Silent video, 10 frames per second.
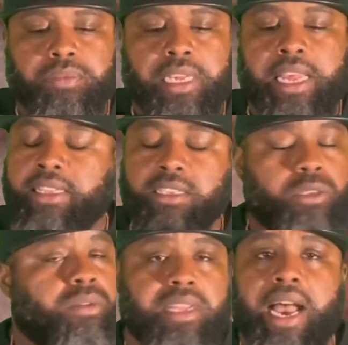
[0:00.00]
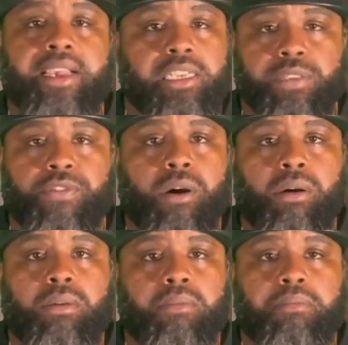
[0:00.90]
This was not his fault
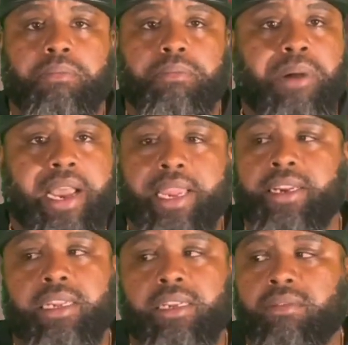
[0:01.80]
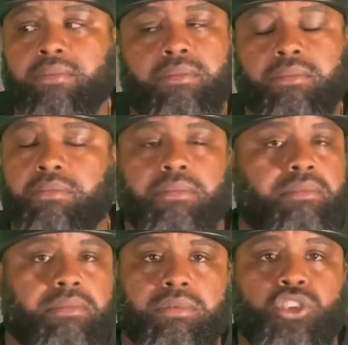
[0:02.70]
by any
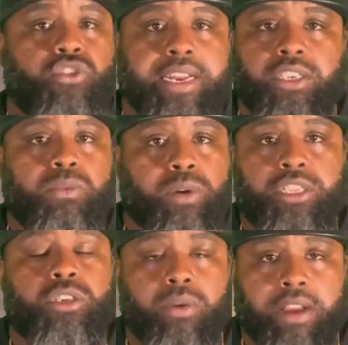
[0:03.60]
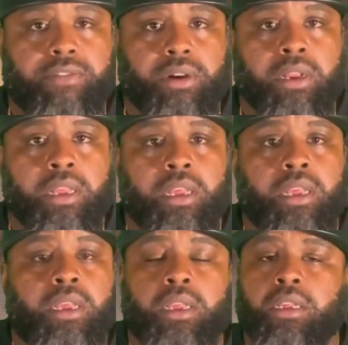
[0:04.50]
stretch whatsoever.
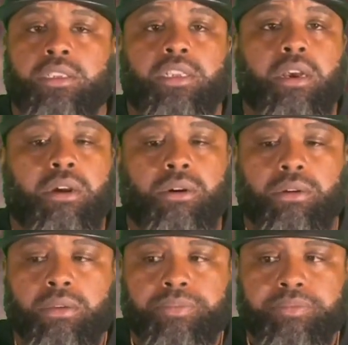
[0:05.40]
So,